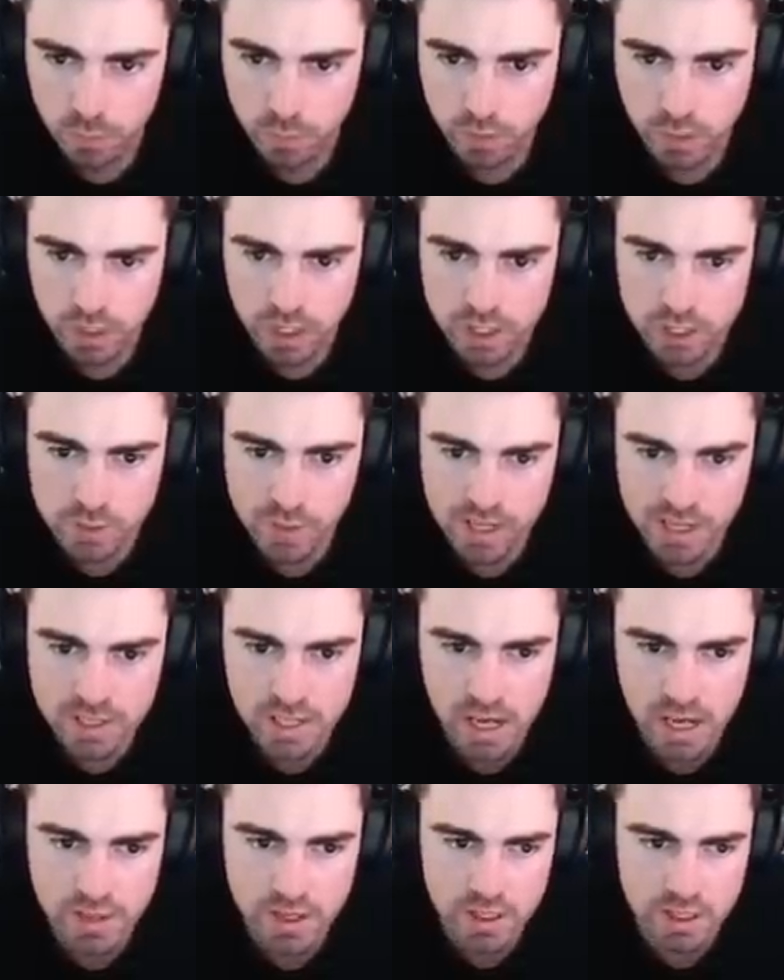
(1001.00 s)
I was about to
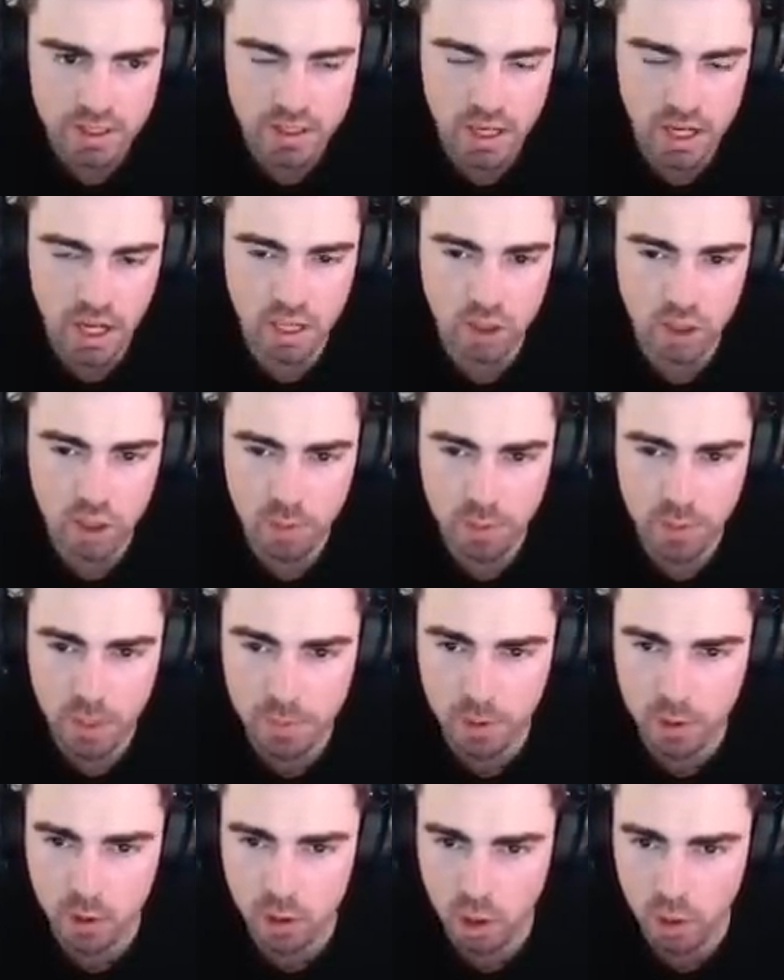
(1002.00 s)
say this. A lot of
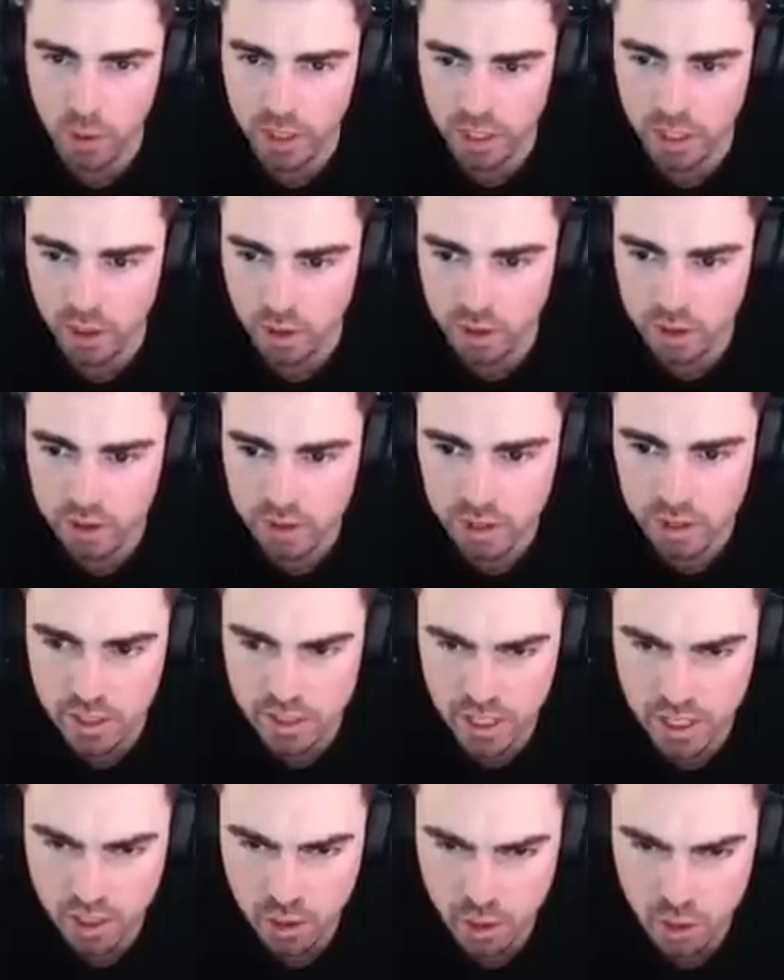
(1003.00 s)
people in lower elos,
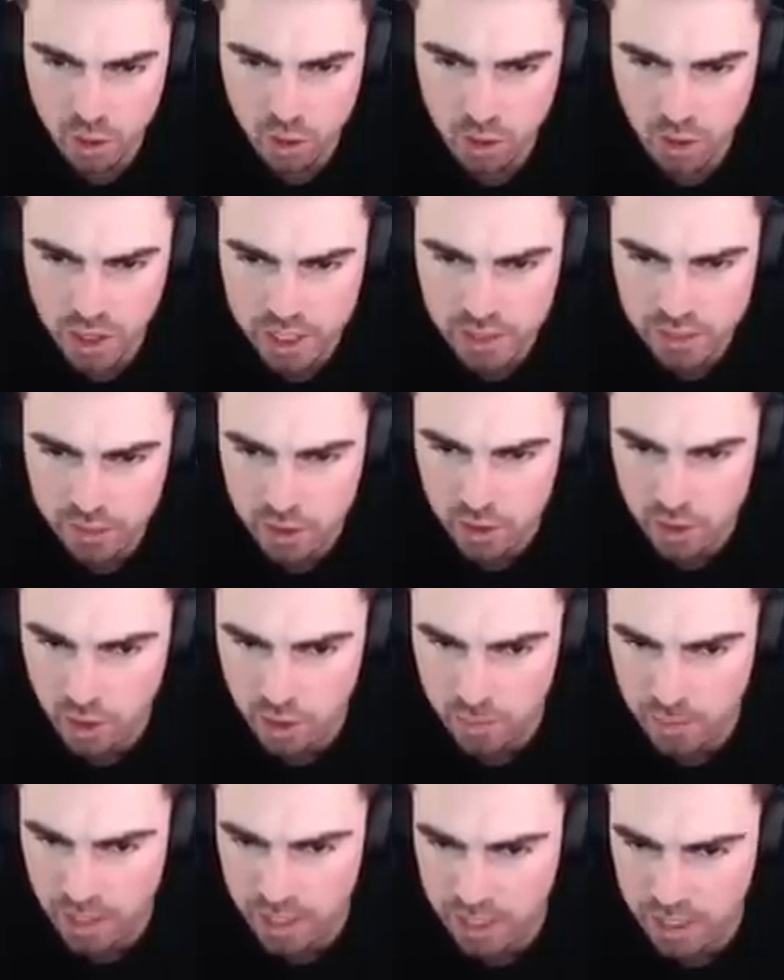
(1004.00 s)
as Echo tries for the
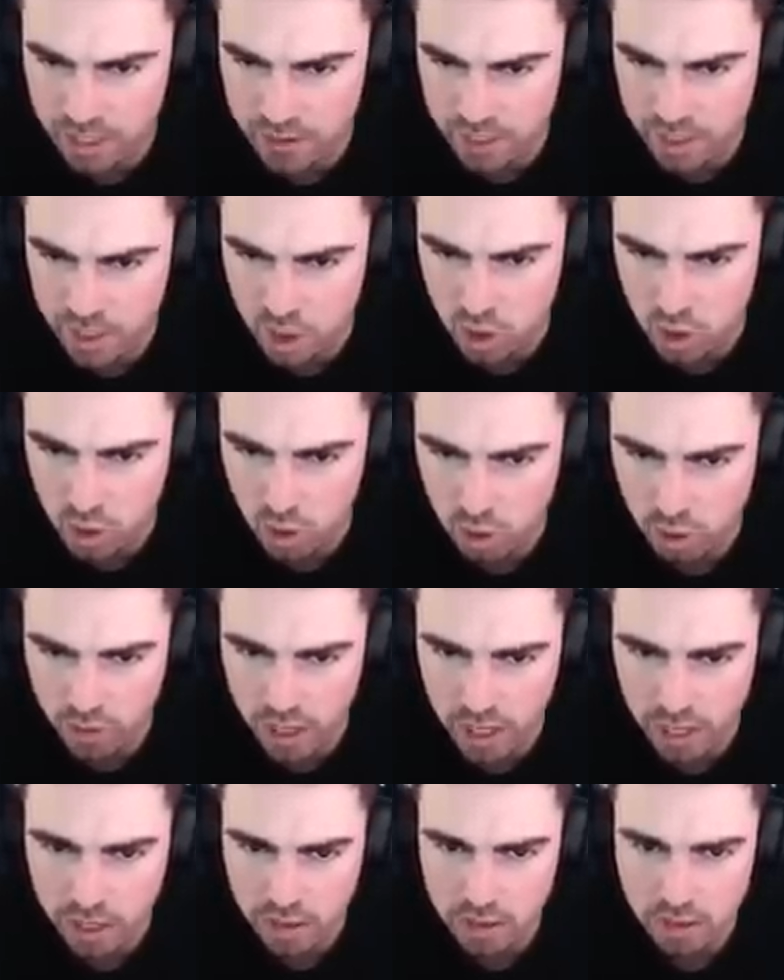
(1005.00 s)
turn back, I think he trolled
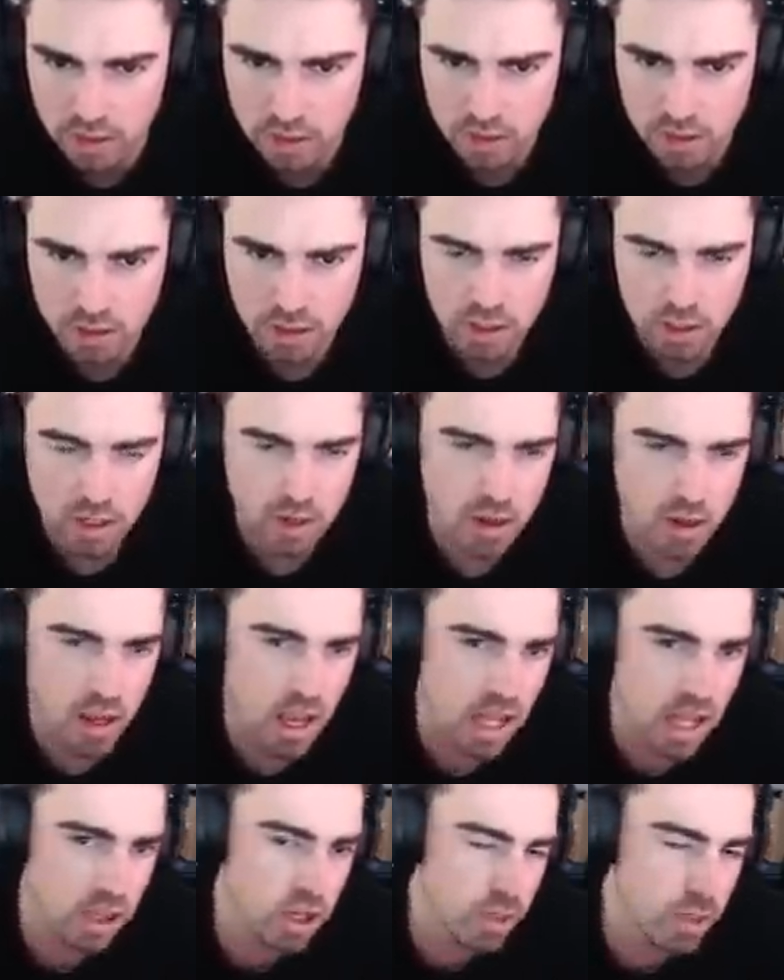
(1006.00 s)
that.
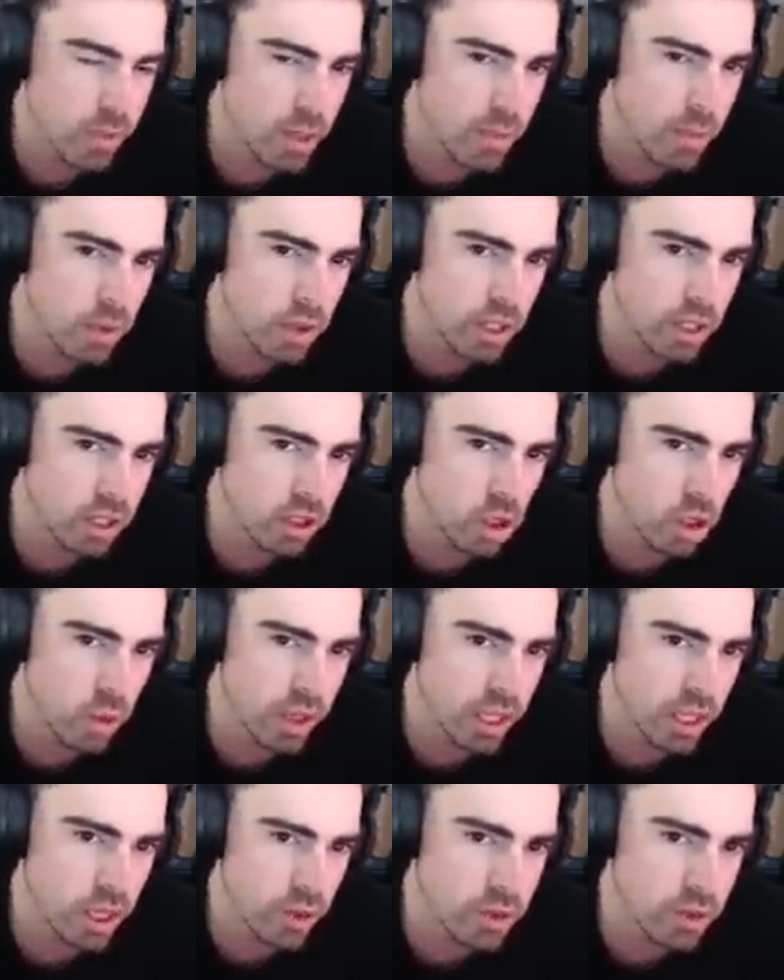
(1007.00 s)
A lot of people in lower
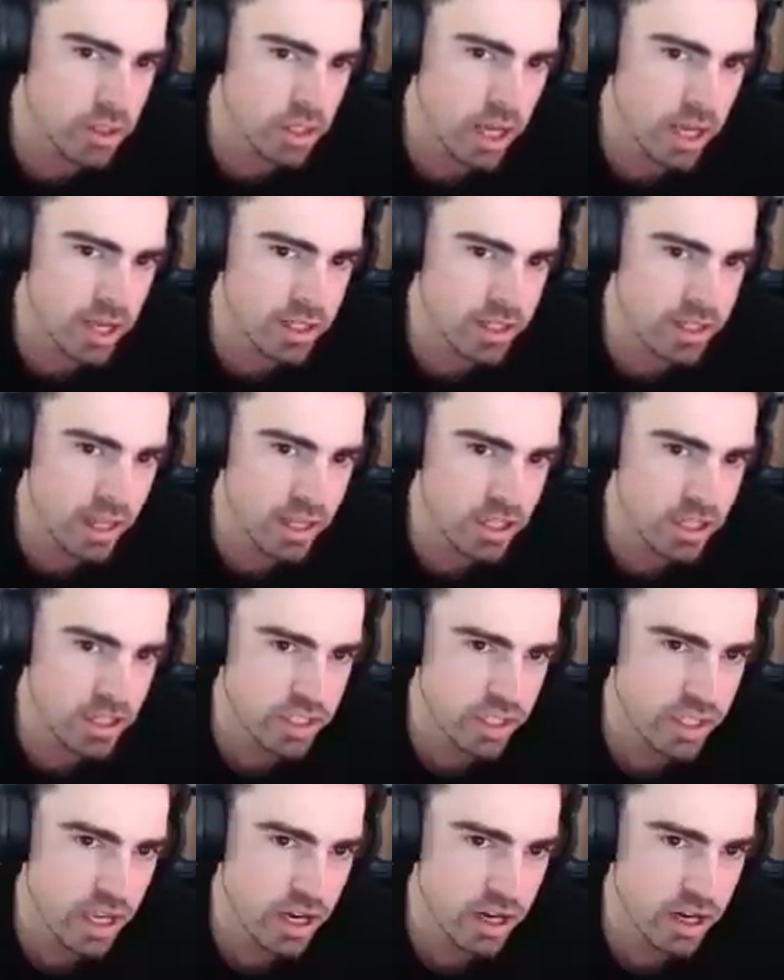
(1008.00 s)
elos, guys, they
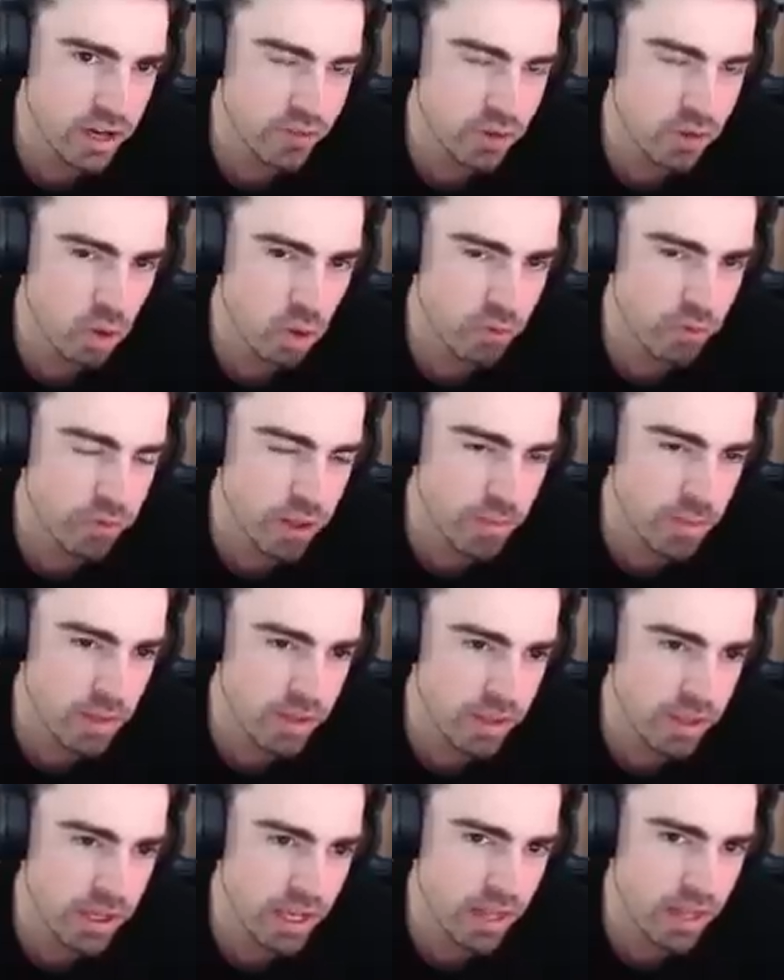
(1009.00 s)
just get enough gold for their
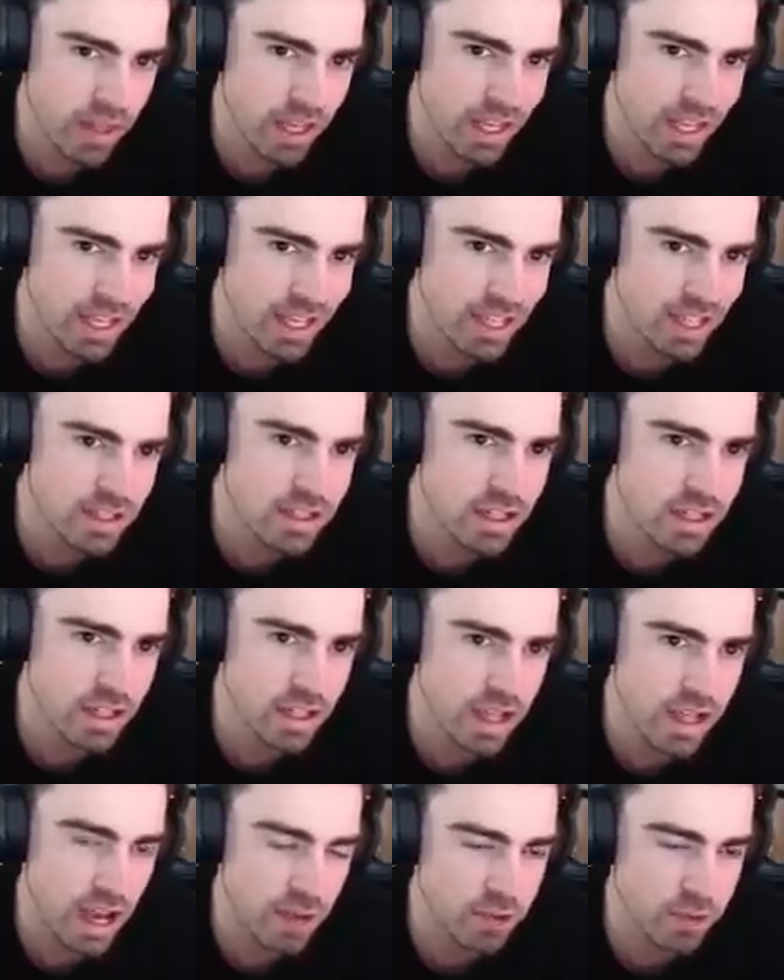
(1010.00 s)
mythic and they
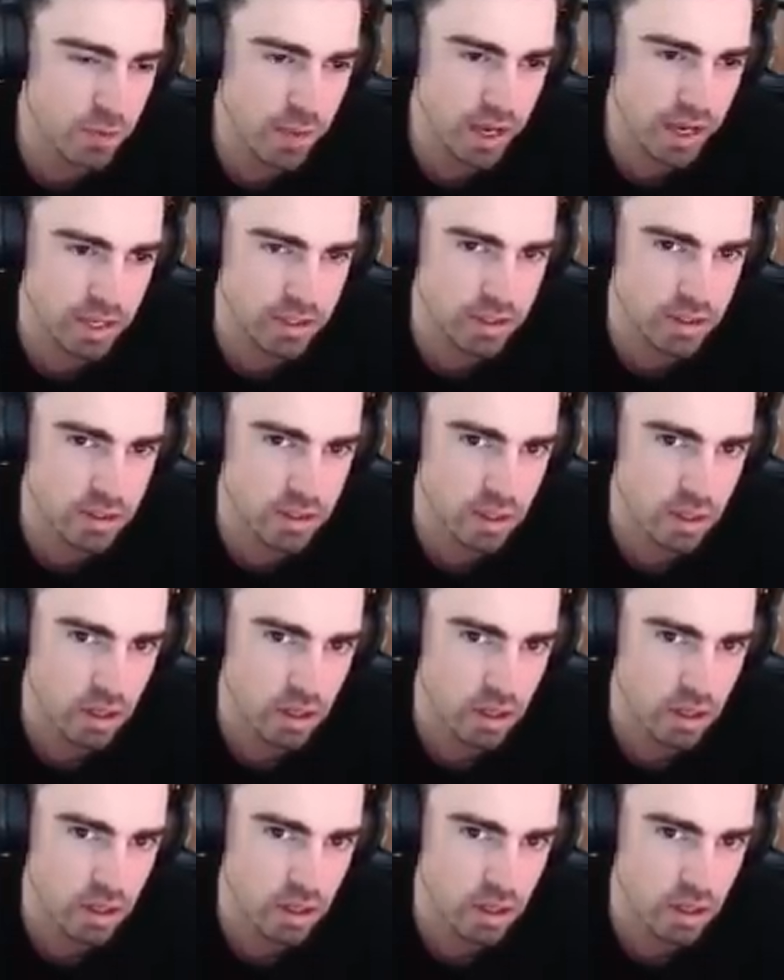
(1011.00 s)
instantly have to base.